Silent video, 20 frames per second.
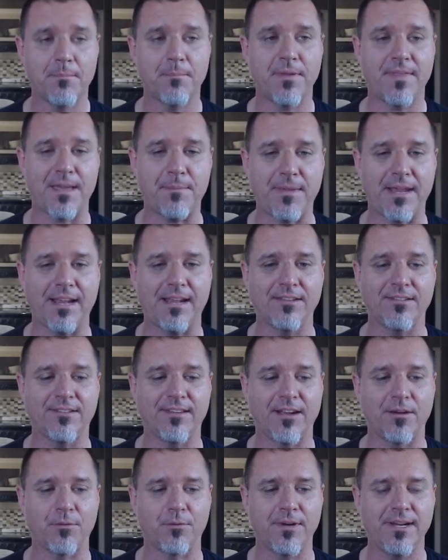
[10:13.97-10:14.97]
But that
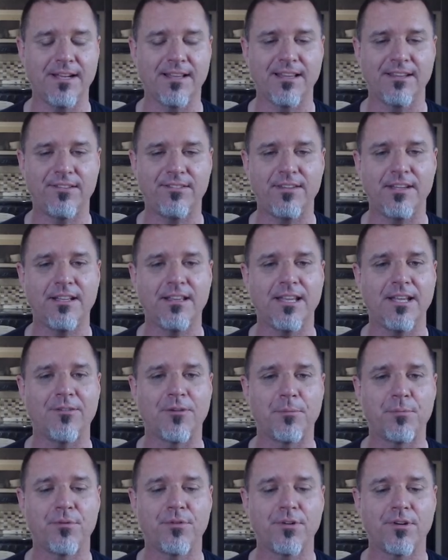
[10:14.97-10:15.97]
means that realistically,
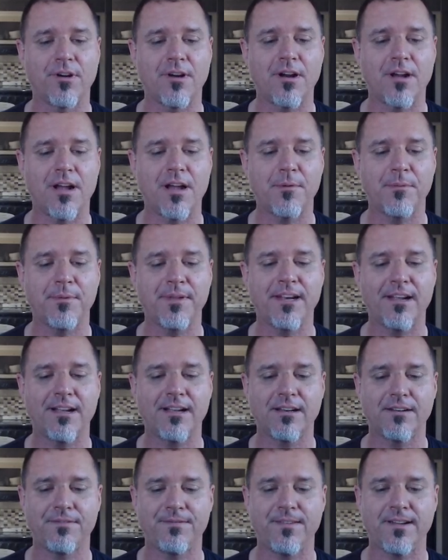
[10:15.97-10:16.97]
we're probably
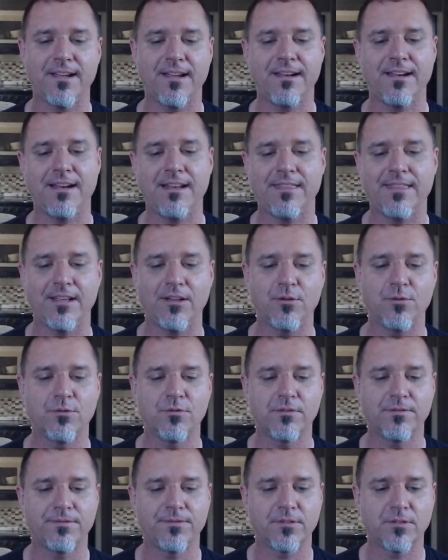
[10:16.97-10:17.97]
not going to find anything
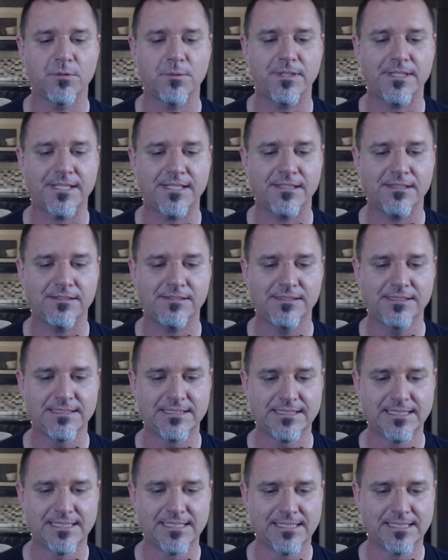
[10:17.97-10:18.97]
cool for a while.
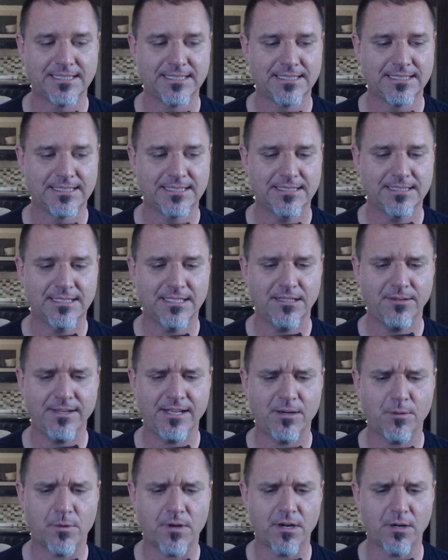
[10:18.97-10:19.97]

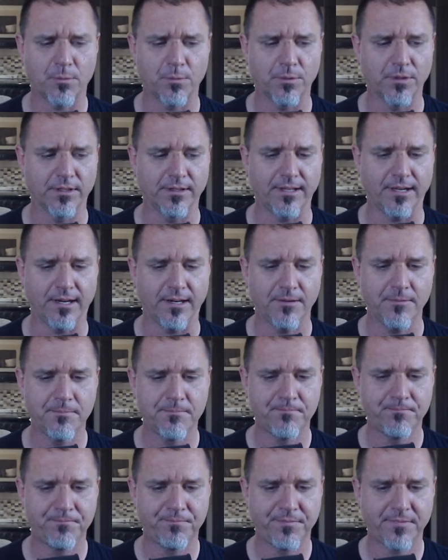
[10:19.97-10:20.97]
We got a water world there.
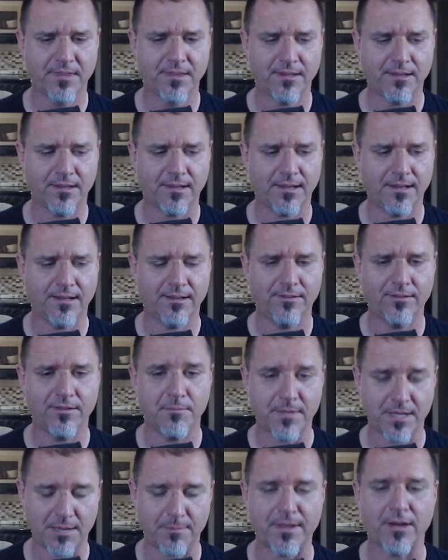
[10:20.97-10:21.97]
And
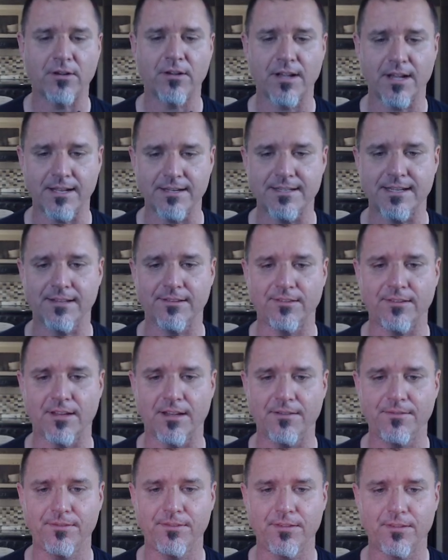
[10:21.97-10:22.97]
some high metal content
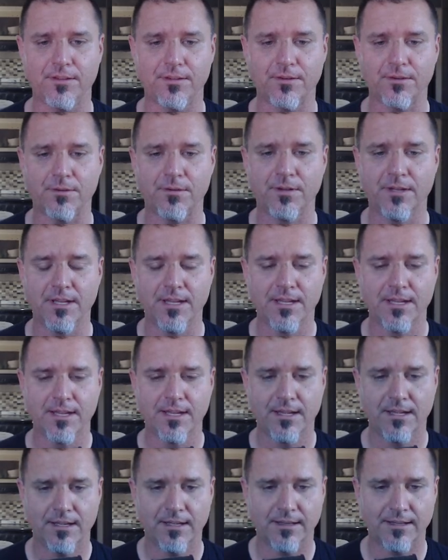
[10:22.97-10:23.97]
stuff. So
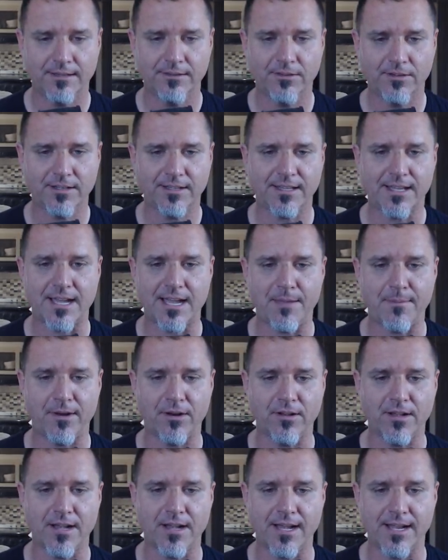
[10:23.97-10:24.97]
let's look at the high
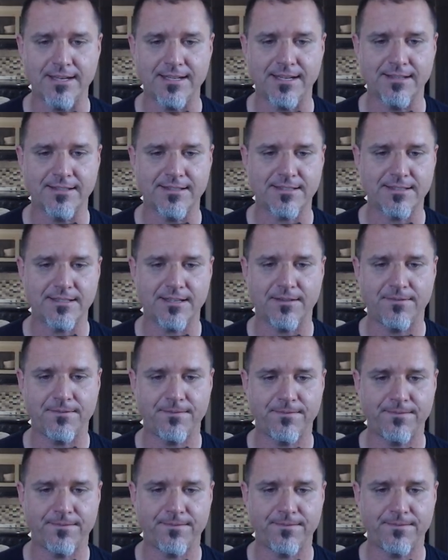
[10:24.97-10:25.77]
metal content stuff